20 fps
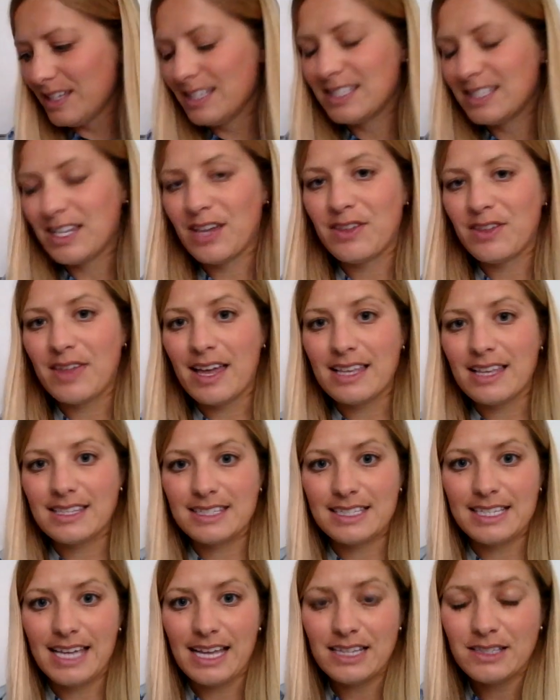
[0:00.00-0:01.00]
So that's
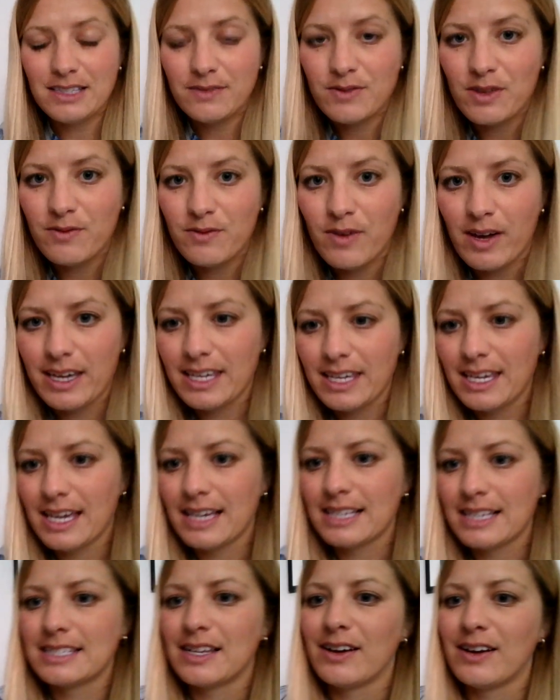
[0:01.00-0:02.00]
the end of the
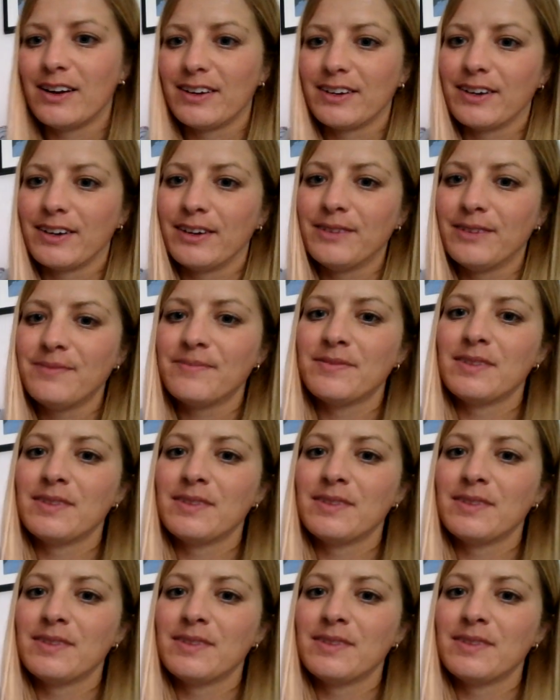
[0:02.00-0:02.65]
Viking Saga.